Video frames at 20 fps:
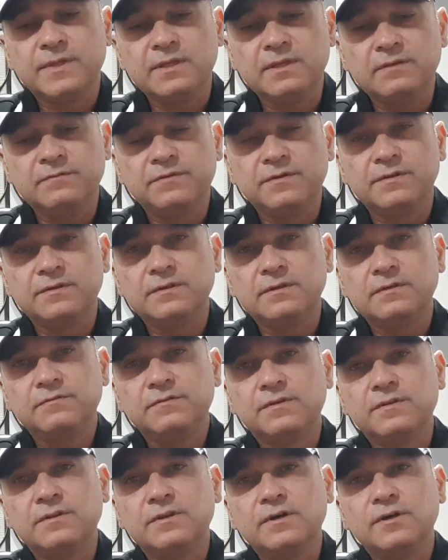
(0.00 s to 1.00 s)

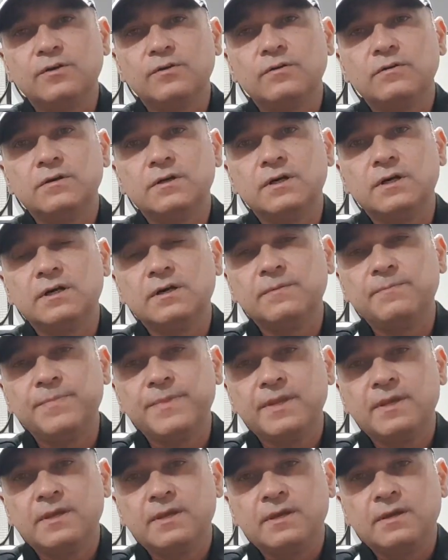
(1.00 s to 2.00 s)
even though
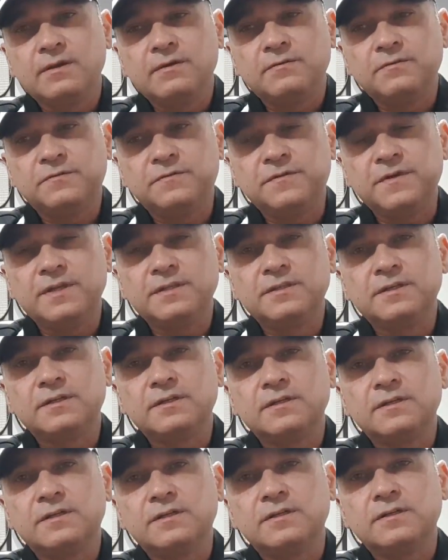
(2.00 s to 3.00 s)

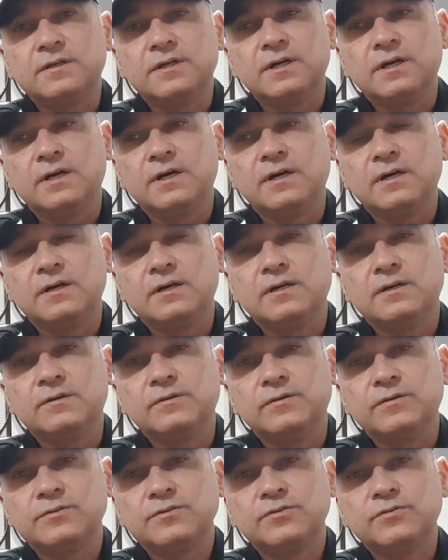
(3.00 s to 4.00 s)
Federer
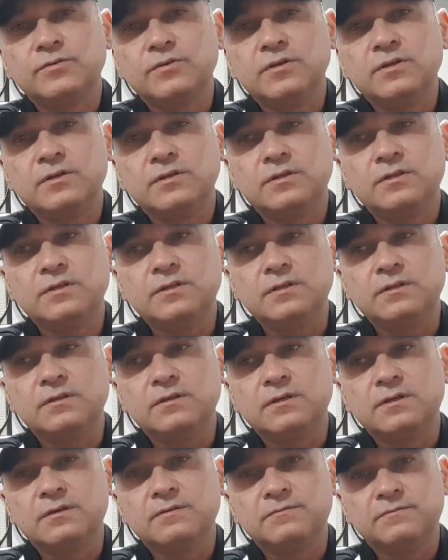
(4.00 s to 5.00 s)
was doing
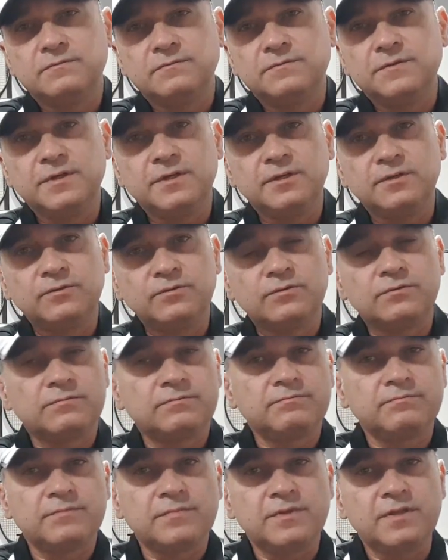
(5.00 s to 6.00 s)
very good
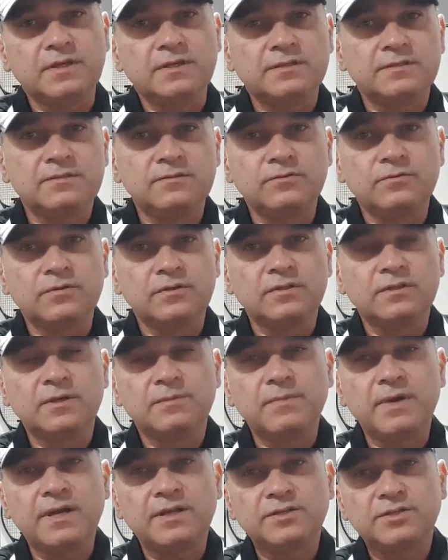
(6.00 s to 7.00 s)
things during the
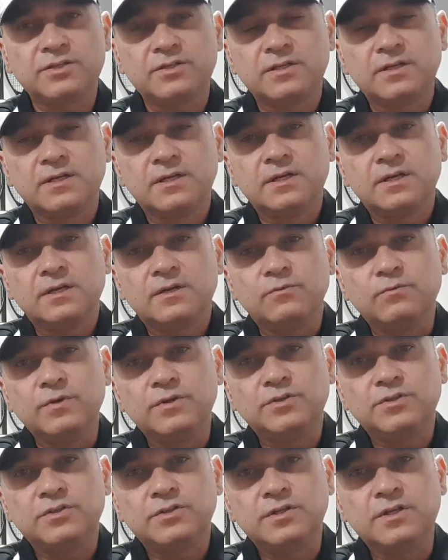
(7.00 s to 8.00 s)
match,
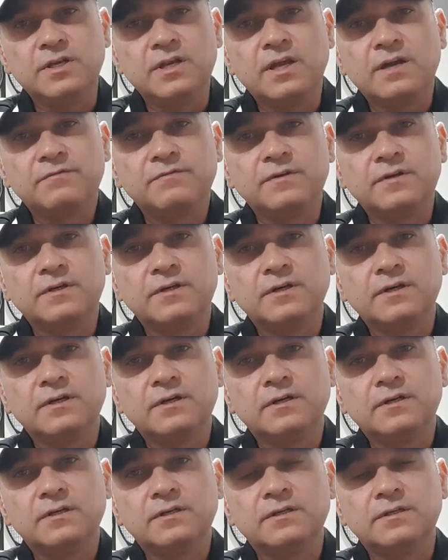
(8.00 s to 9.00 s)
which he
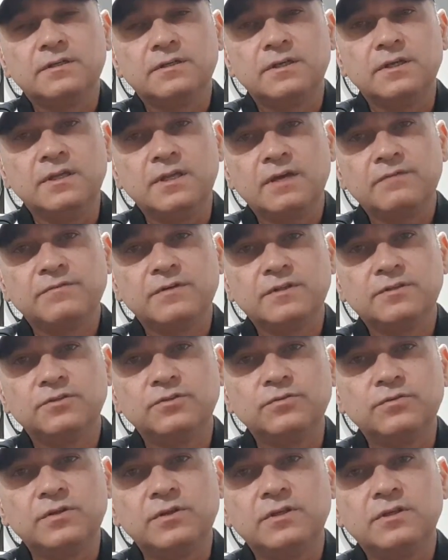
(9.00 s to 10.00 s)
never
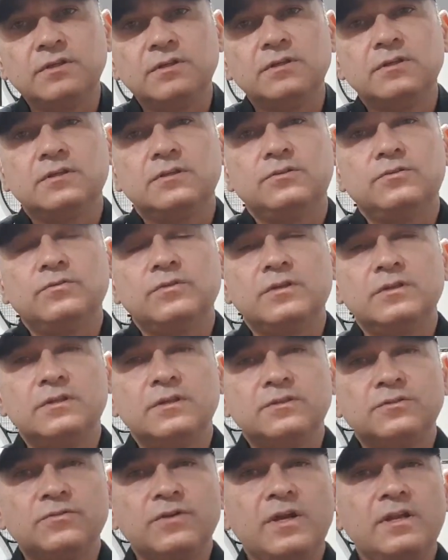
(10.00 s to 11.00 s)
doing during
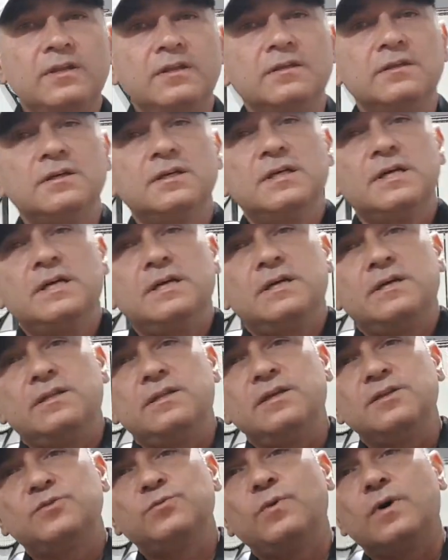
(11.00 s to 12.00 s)
the training.
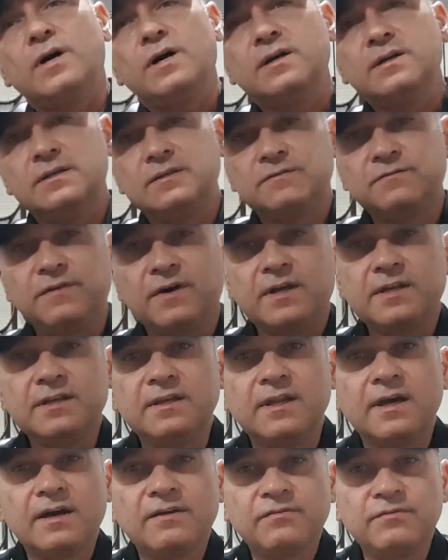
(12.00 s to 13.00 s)
That's why it's funny
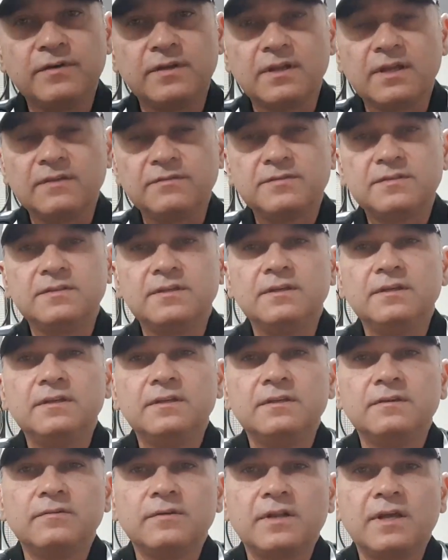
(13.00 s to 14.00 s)
enough when
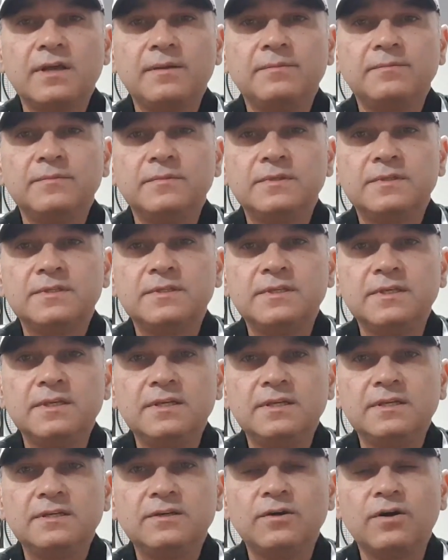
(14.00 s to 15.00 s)
I'm
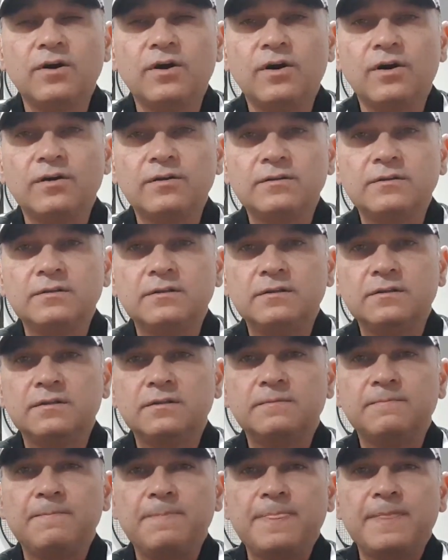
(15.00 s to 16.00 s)
seeing
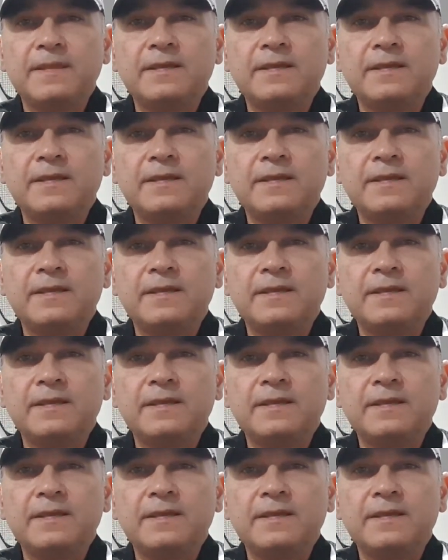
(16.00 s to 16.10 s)
on